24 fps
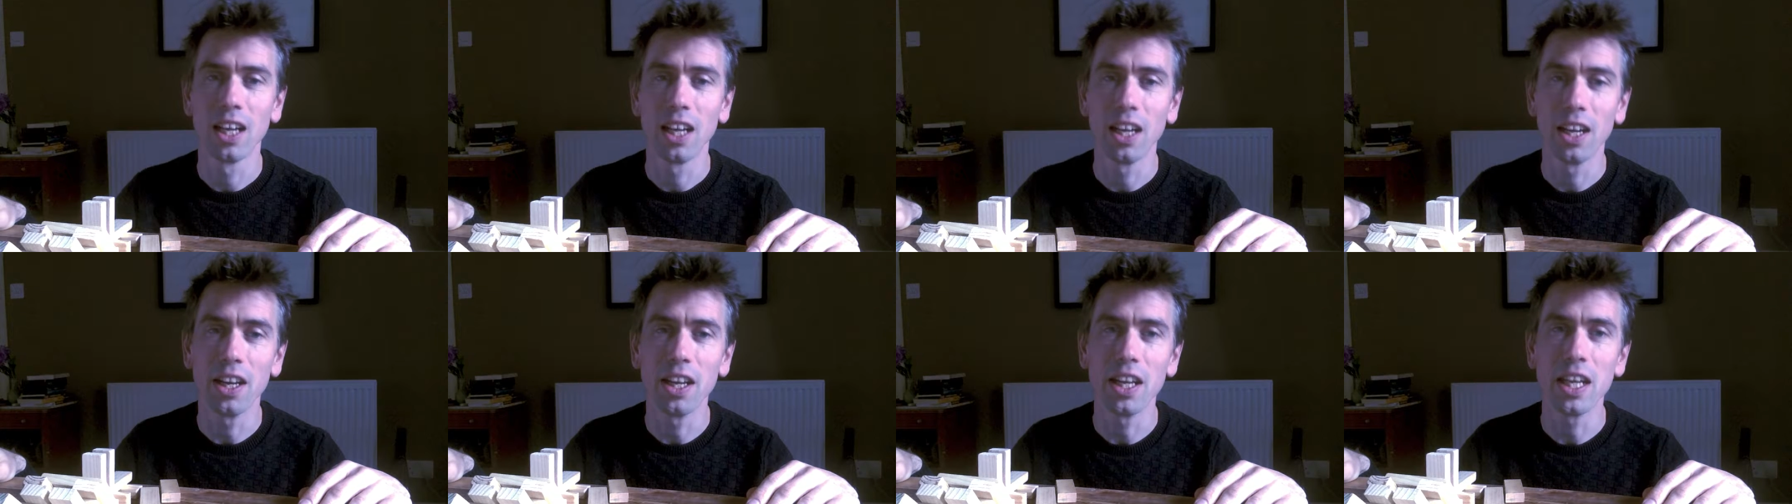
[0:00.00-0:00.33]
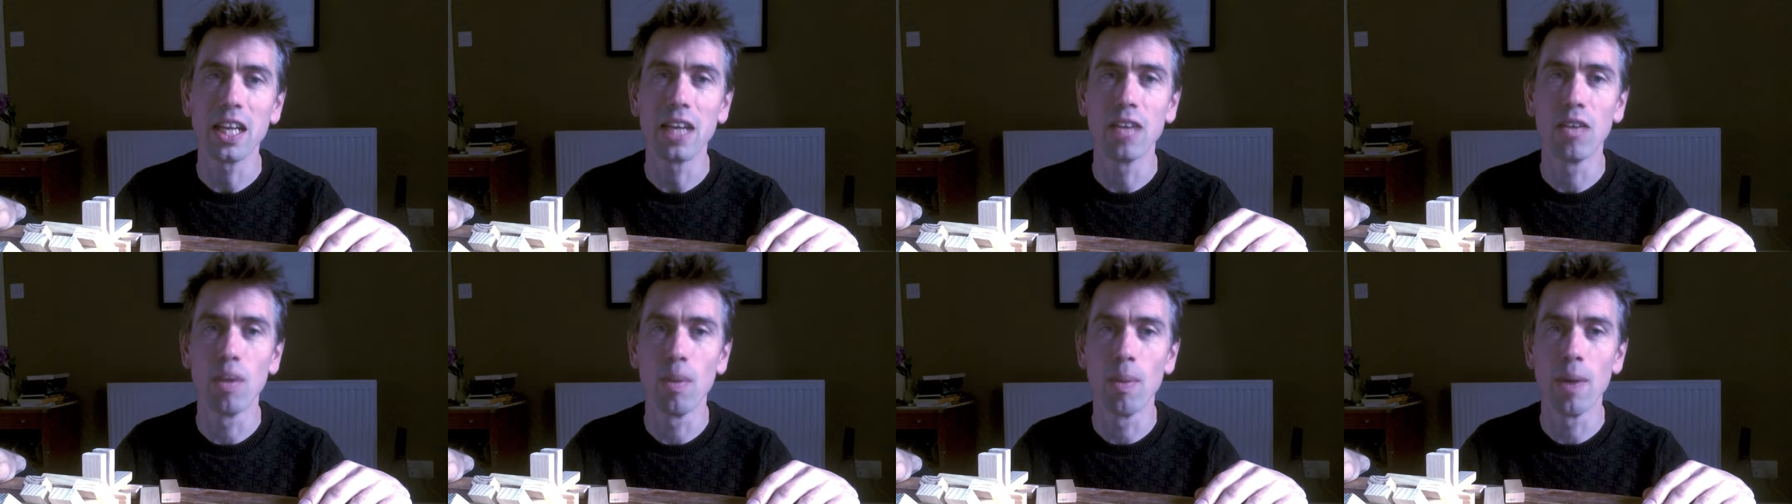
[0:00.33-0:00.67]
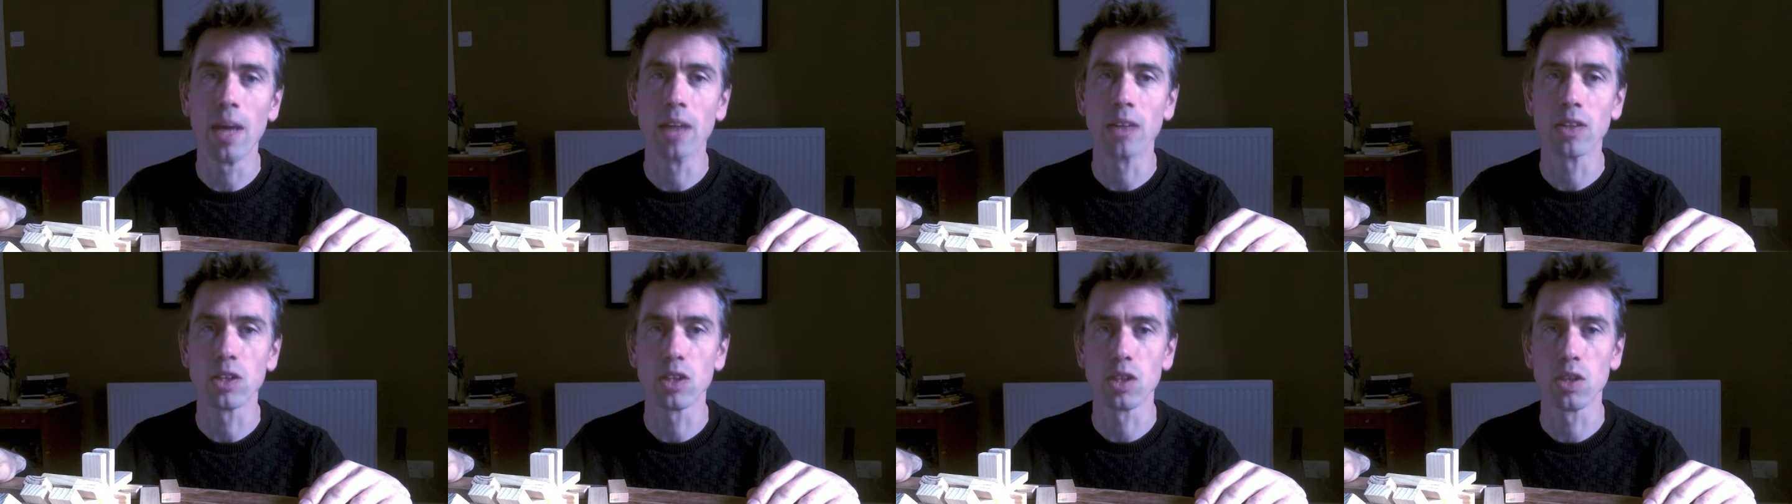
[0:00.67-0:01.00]
and hear
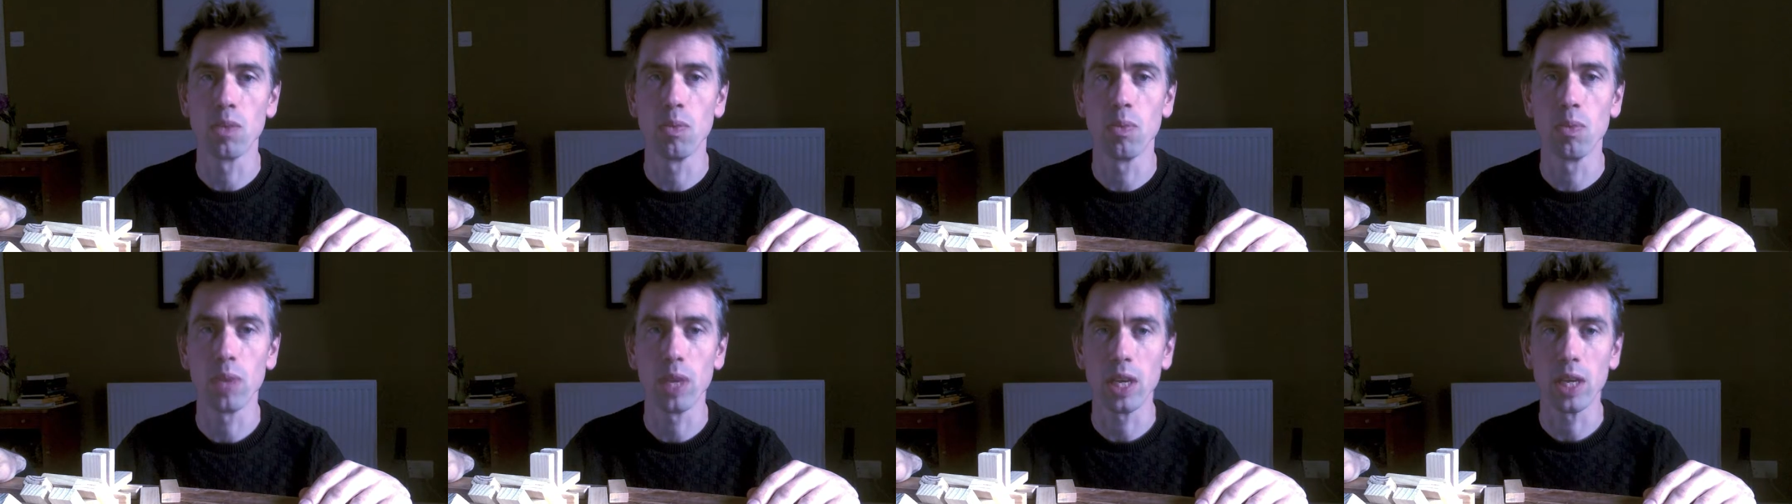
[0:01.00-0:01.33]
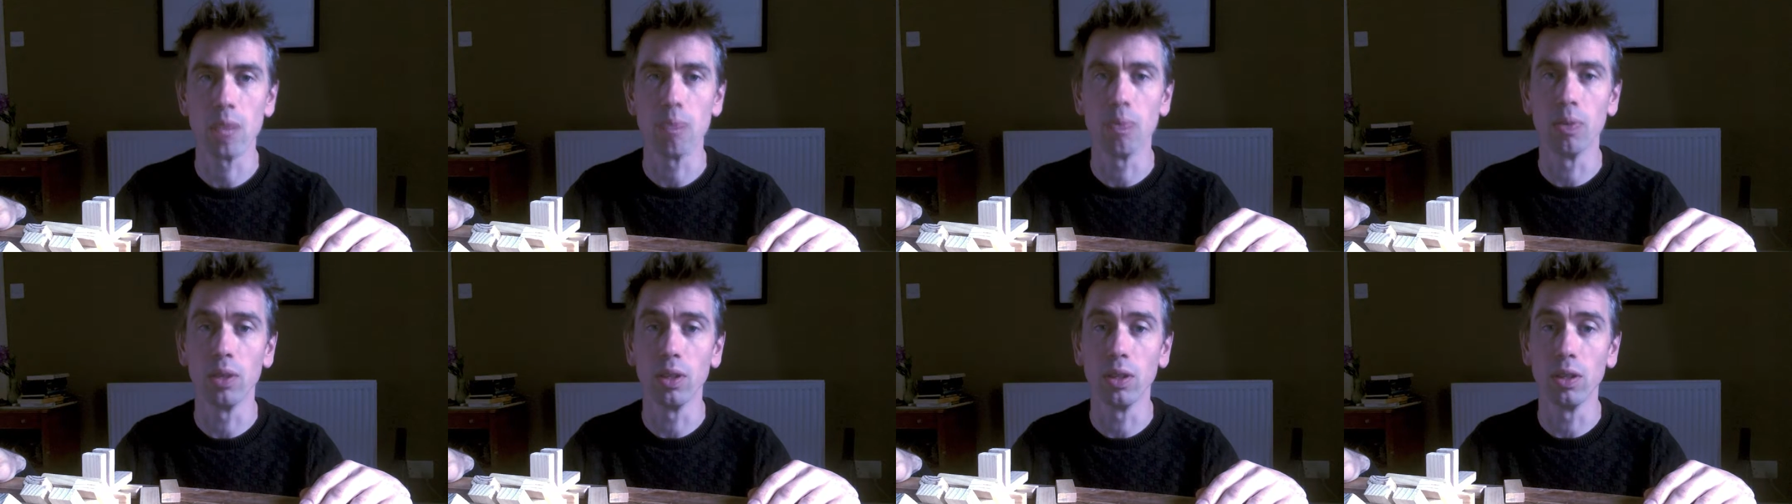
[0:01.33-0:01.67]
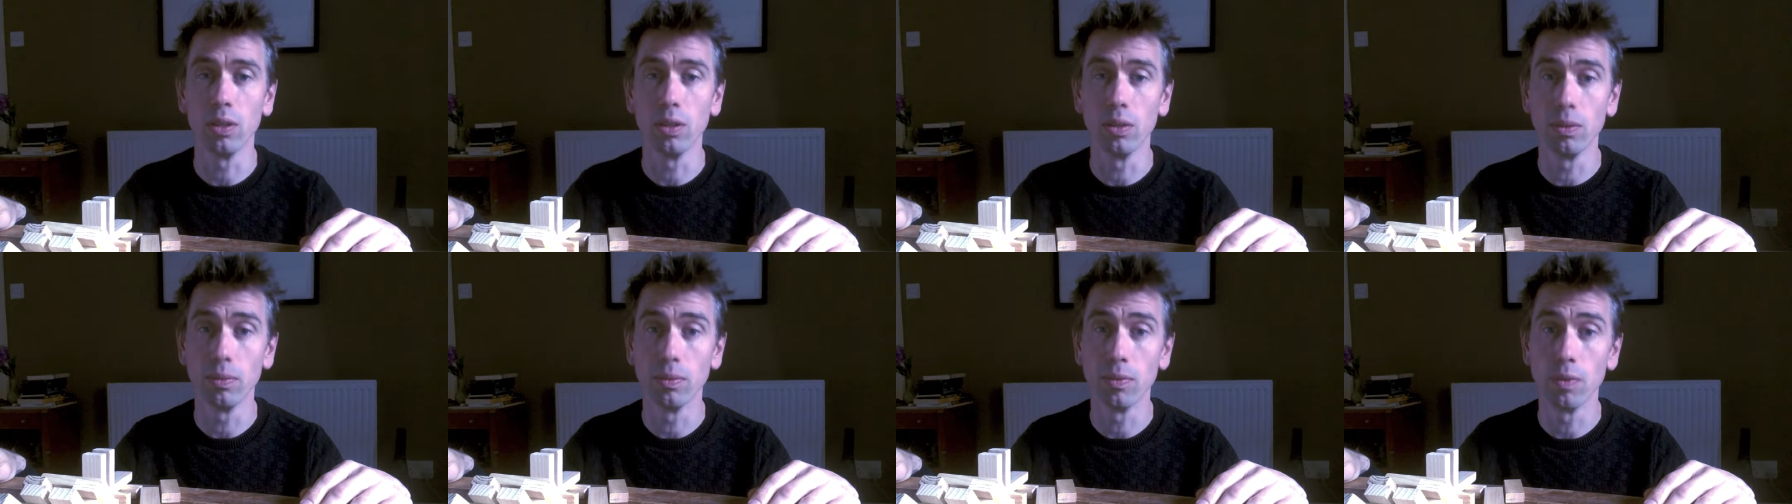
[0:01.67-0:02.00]
about some
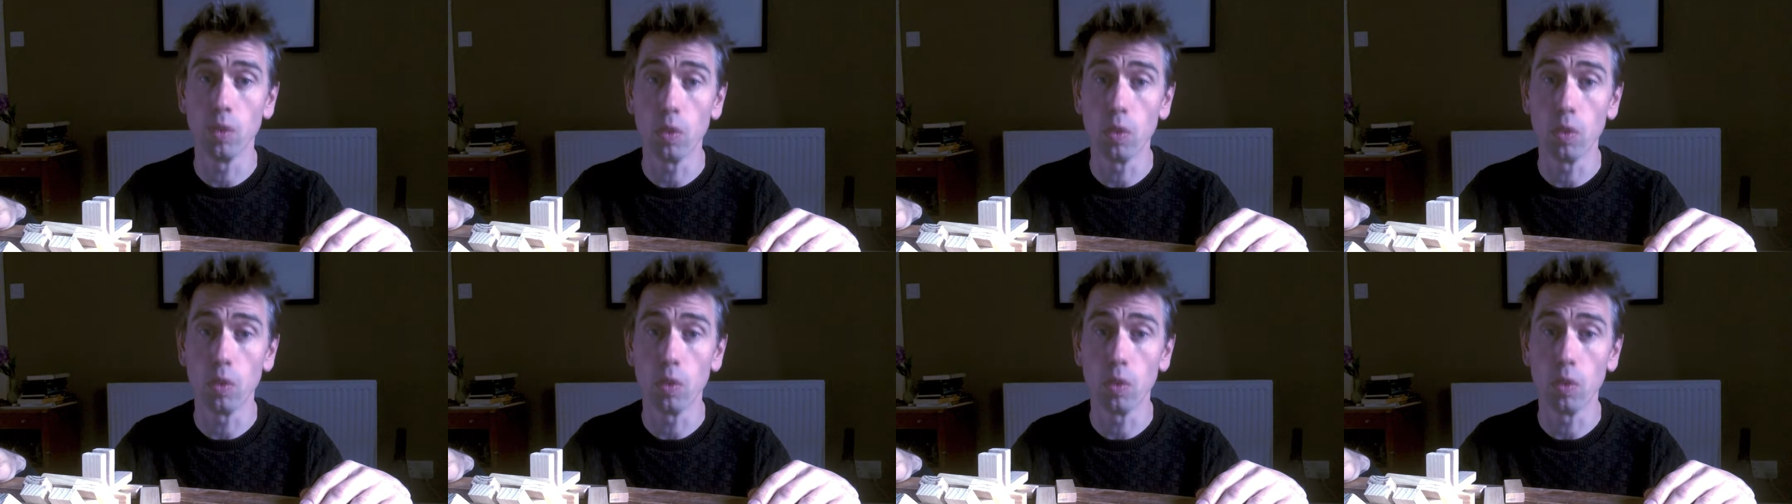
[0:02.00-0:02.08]
people